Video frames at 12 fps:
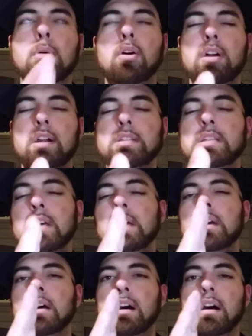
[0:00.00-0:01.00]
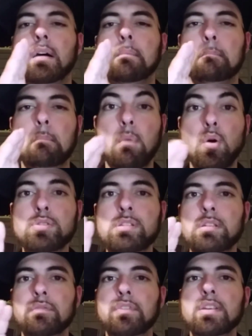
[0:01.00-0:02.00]
part,
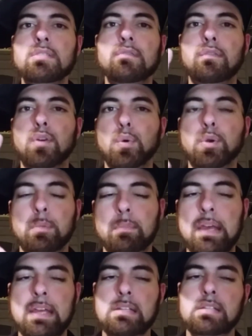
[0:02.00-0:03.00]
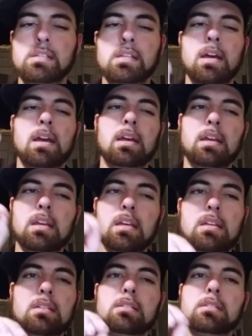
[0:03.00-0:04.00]
most of the voter base
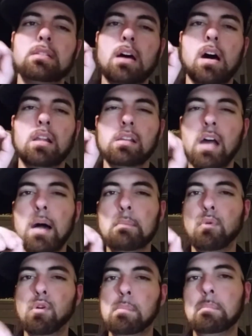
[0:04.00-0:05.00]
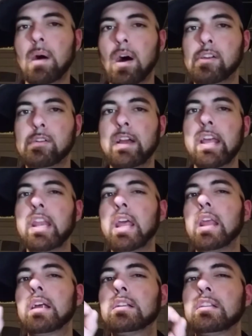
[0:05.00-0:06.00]
is a lot more moderate
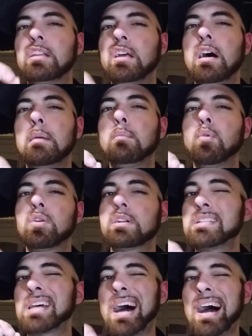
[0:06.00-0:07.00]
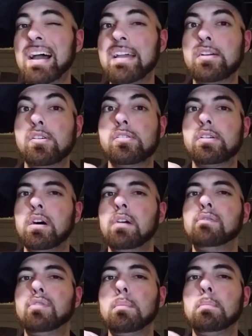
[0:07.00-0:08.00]
and a lot more tired
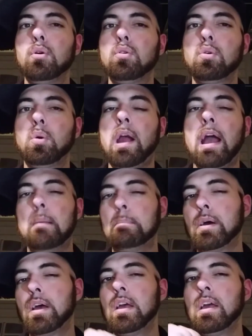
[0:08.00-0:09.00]
of the bullcrap